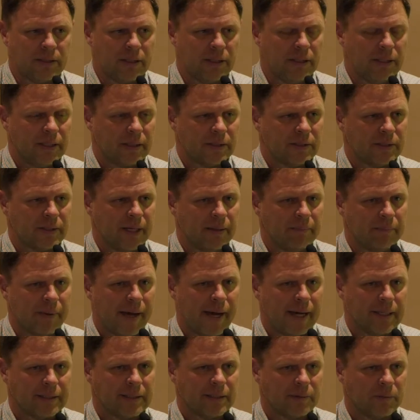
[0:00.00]
the extent
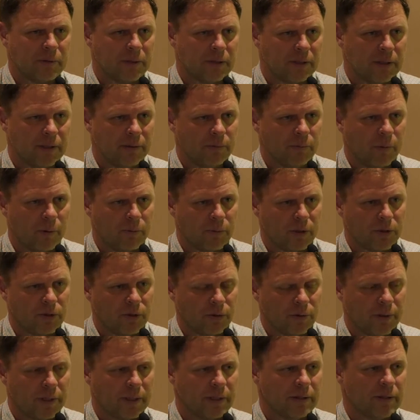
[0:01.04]
possible that when we're
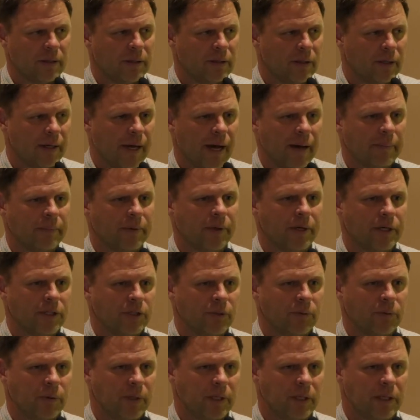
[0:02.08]
doing a thinning
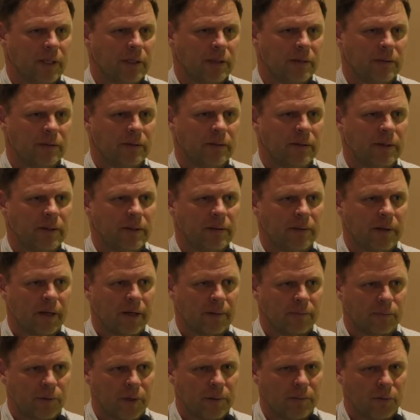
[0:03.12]
operation we can
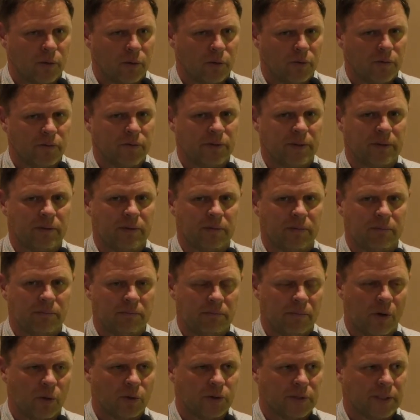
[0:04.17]
remove
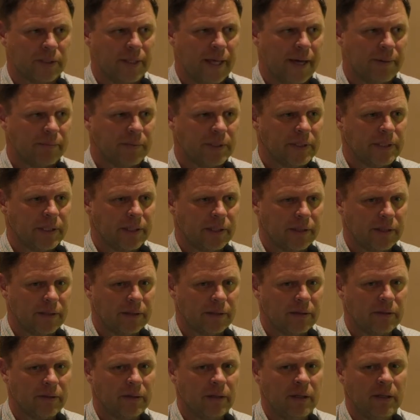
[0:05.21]
most of that
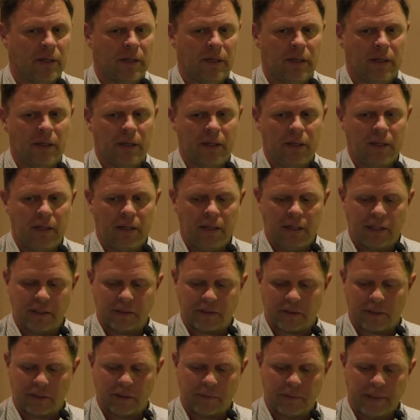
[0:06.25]
material, it's
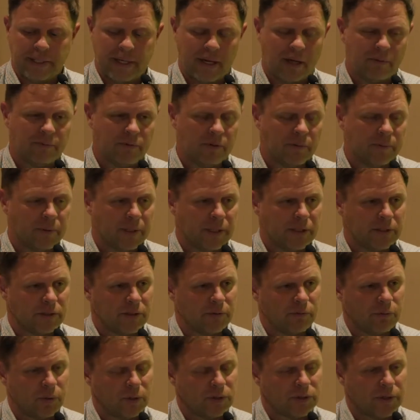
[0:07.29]
going to be helpful, because
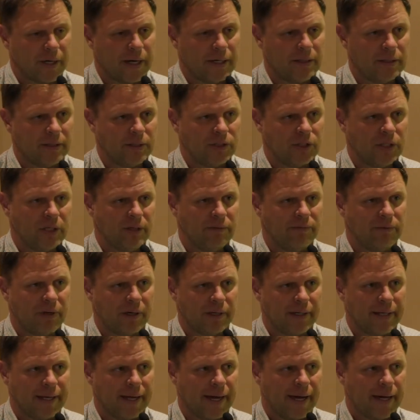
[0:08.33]
if we're trying to achieve
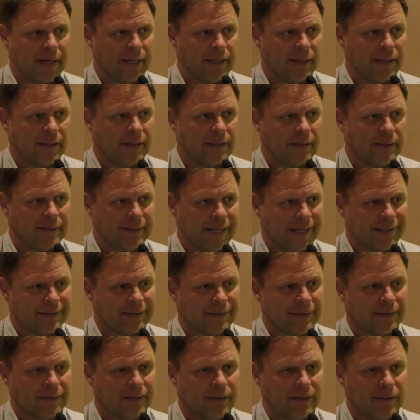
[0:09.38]
very high
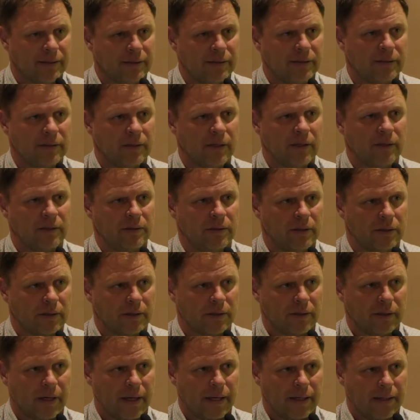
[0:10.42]
densities to
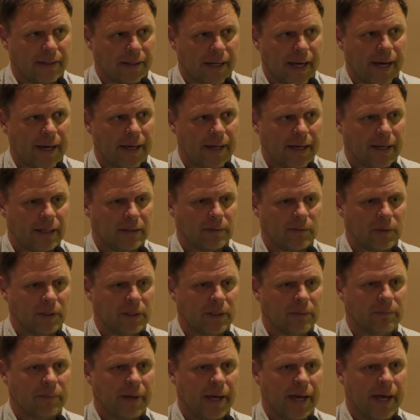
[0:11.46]
create high animal
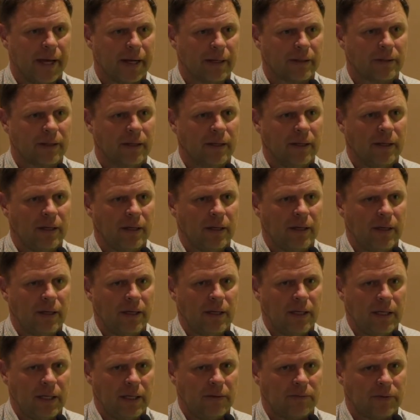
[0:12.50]
impact,
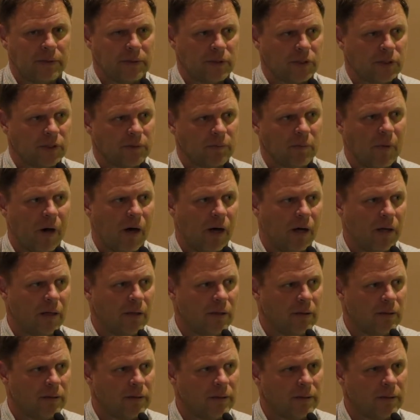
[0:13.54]
even small,